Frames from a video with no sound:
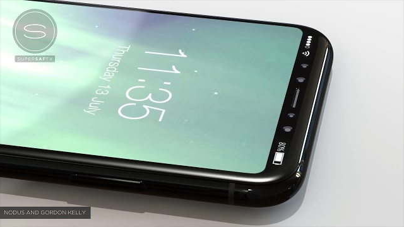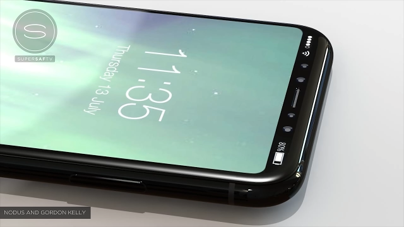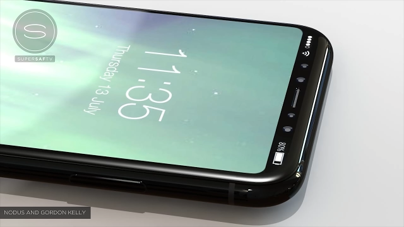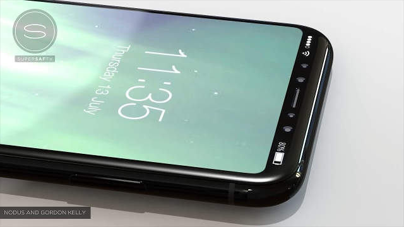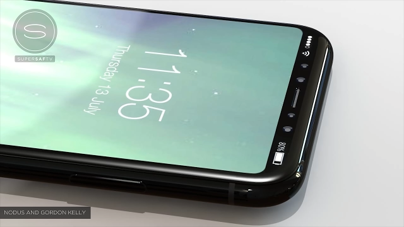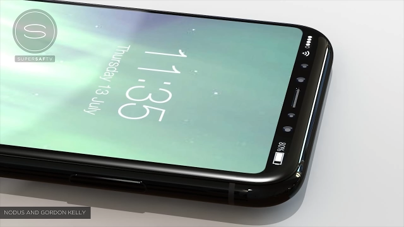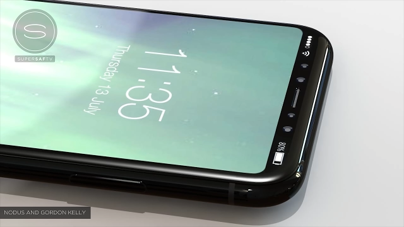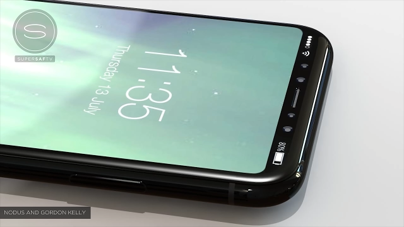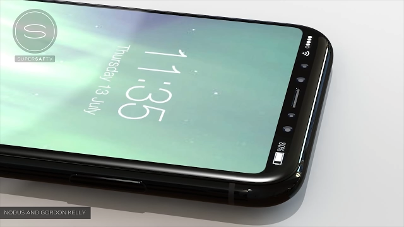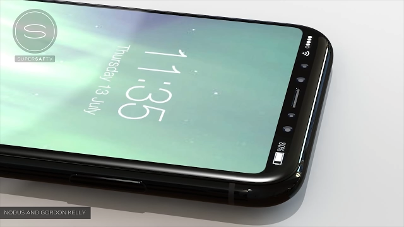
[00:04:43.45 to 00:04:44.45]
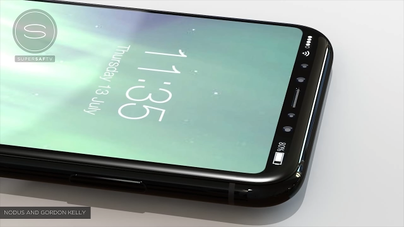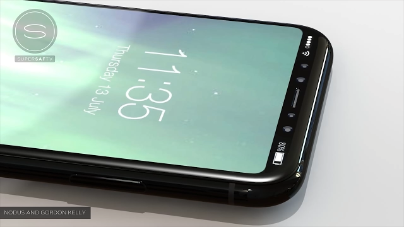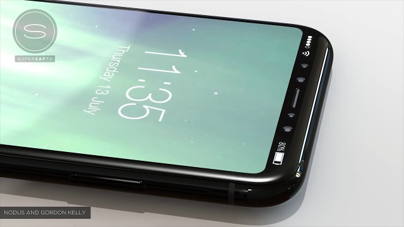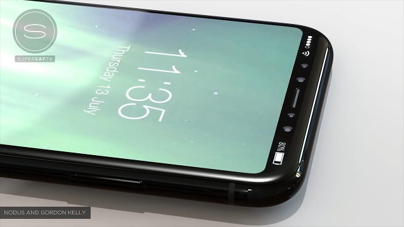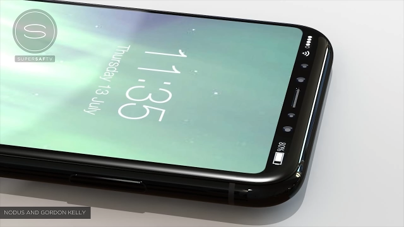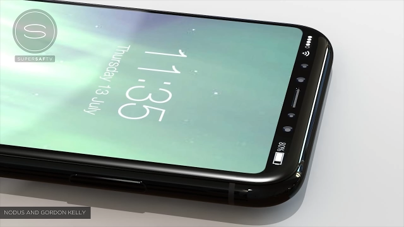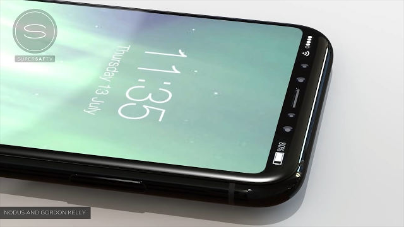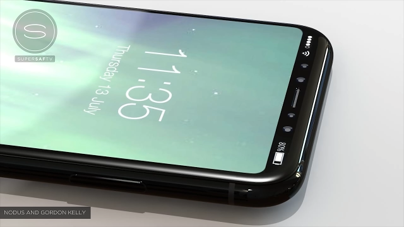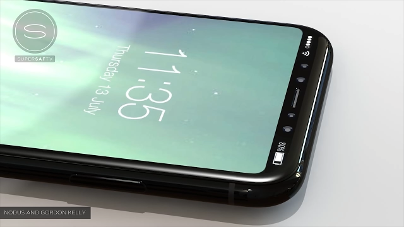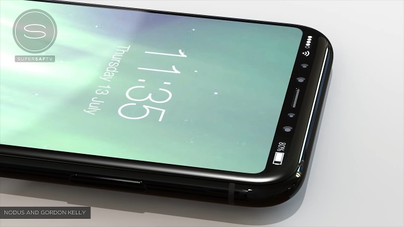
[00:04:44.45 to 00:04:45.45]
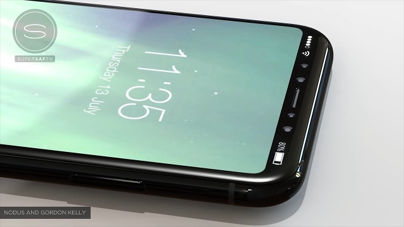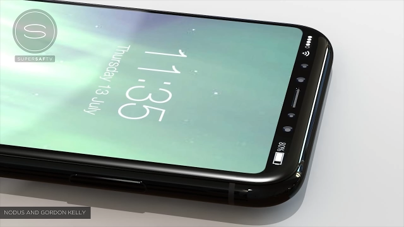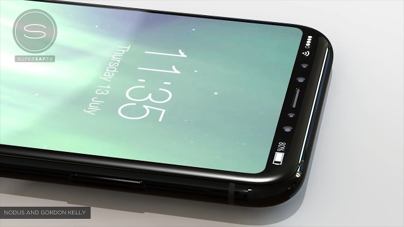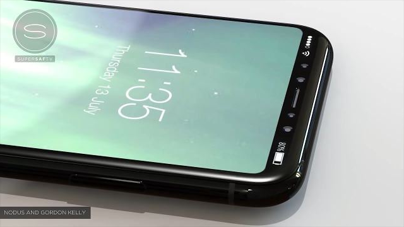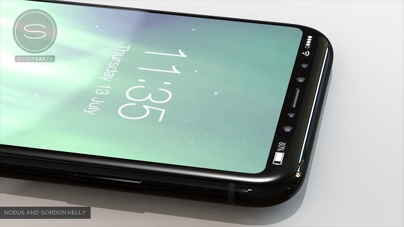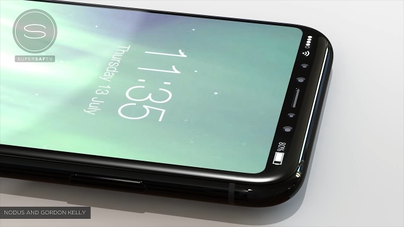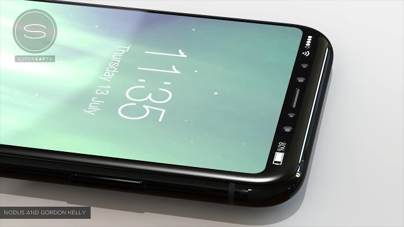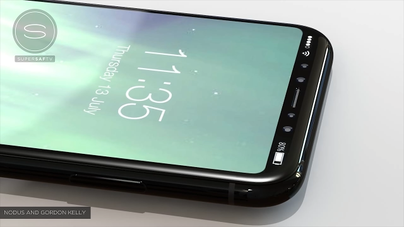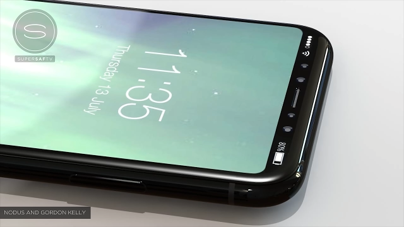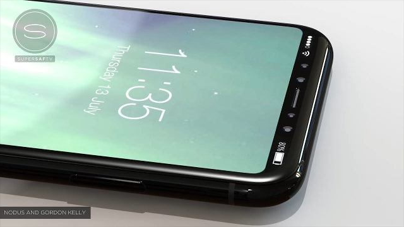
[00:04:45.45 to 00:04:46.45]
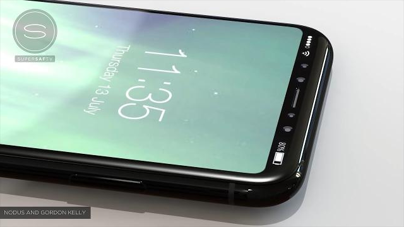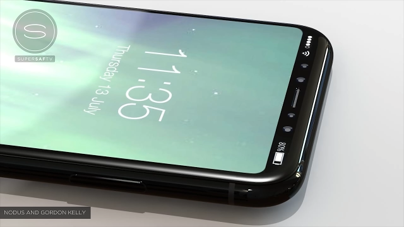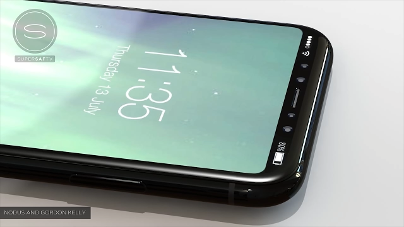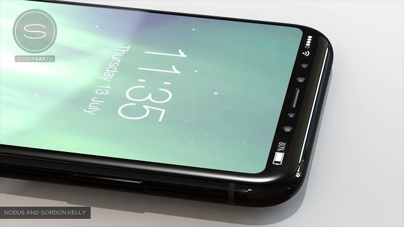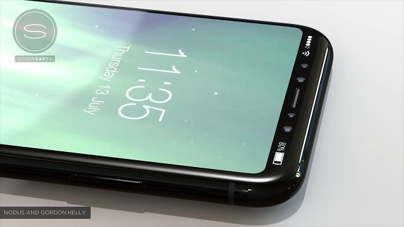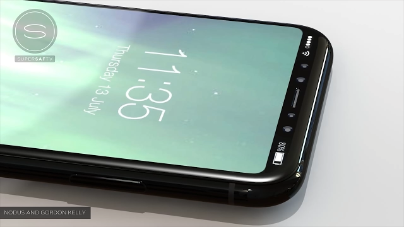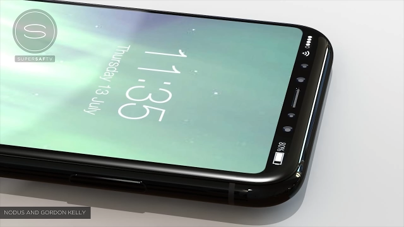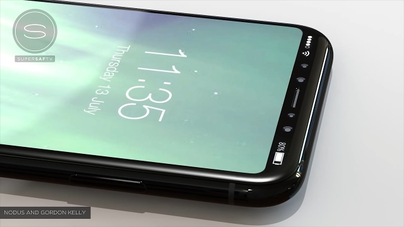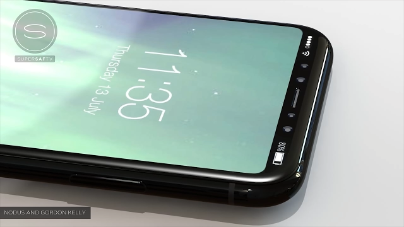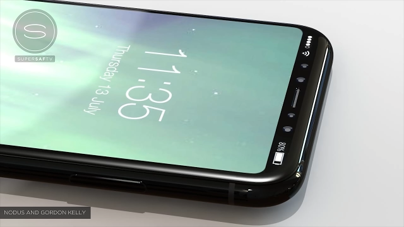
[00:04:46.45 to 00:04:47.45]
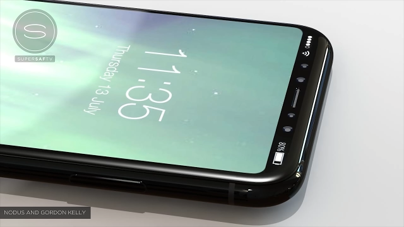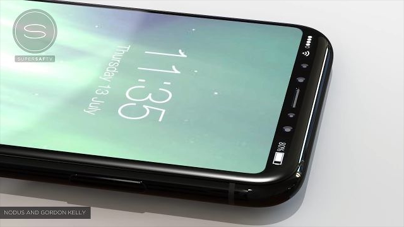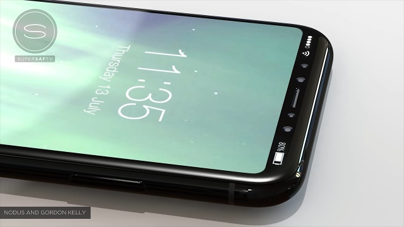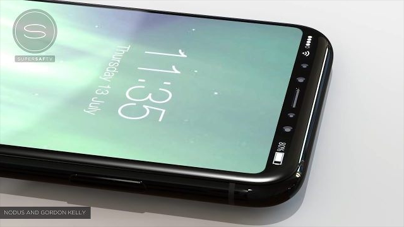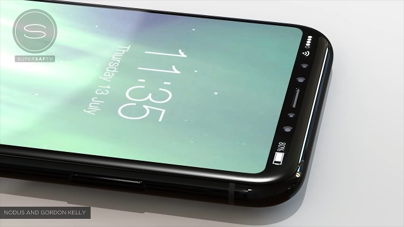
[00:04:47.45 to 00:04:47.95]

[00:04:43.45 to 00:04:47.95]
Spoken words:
(no speaker visible)